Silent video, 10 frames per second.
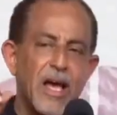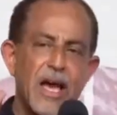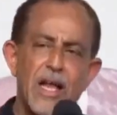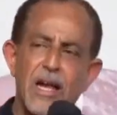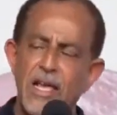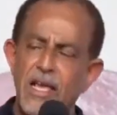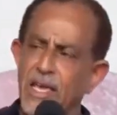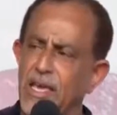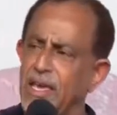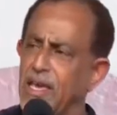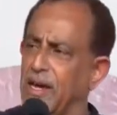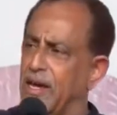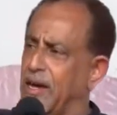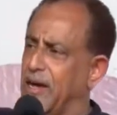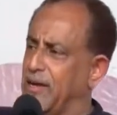Girl hii
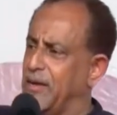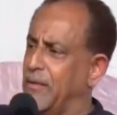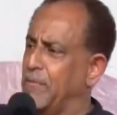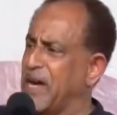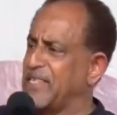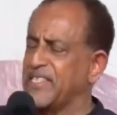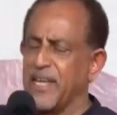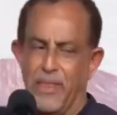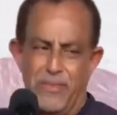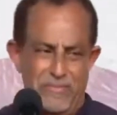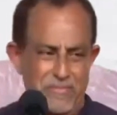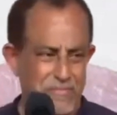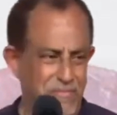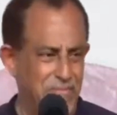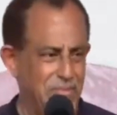Buxton
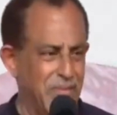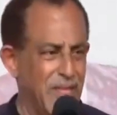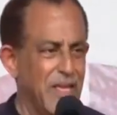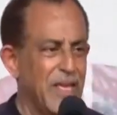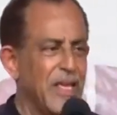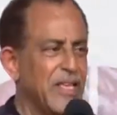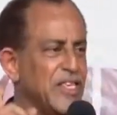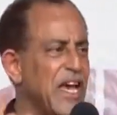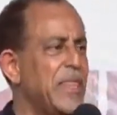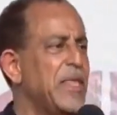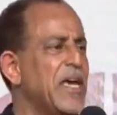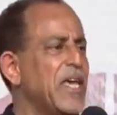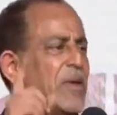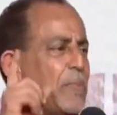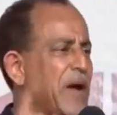jana
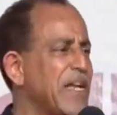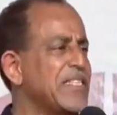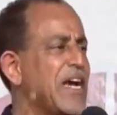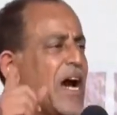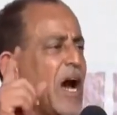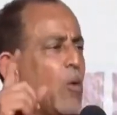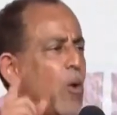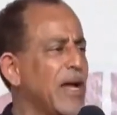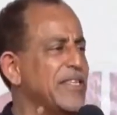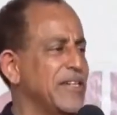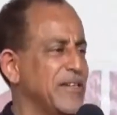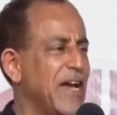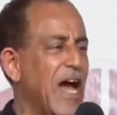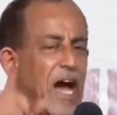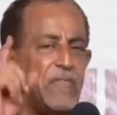imepata award
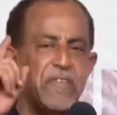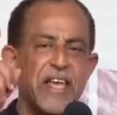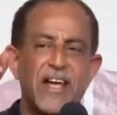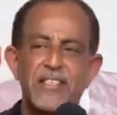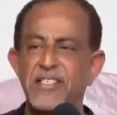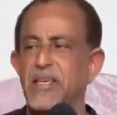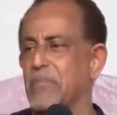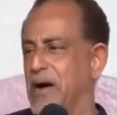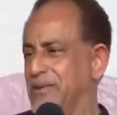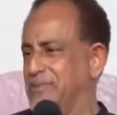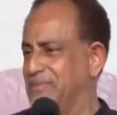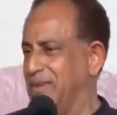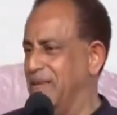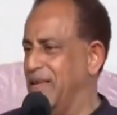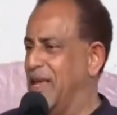Africa nzima
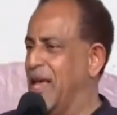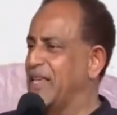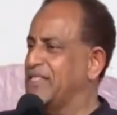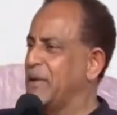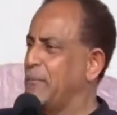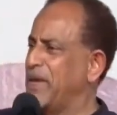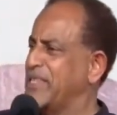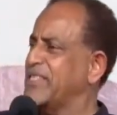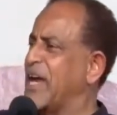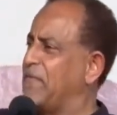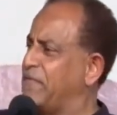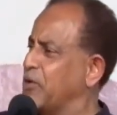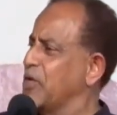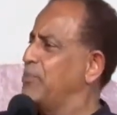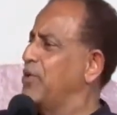as the best
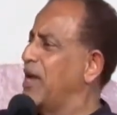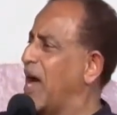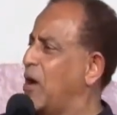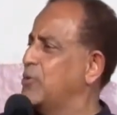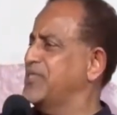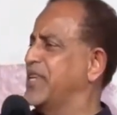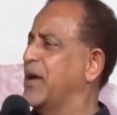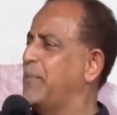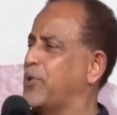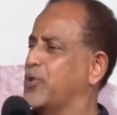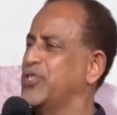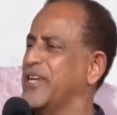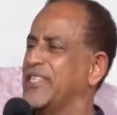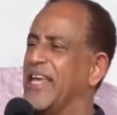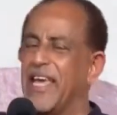affordable housing
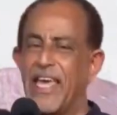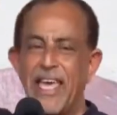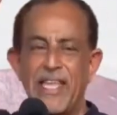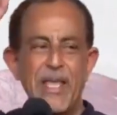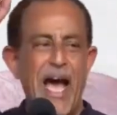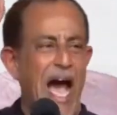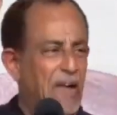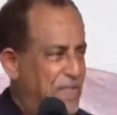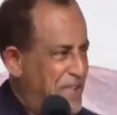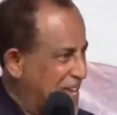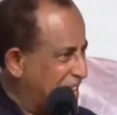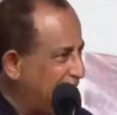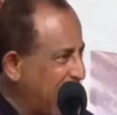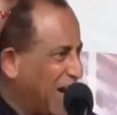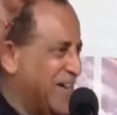project in
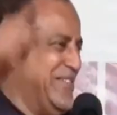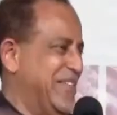Africa.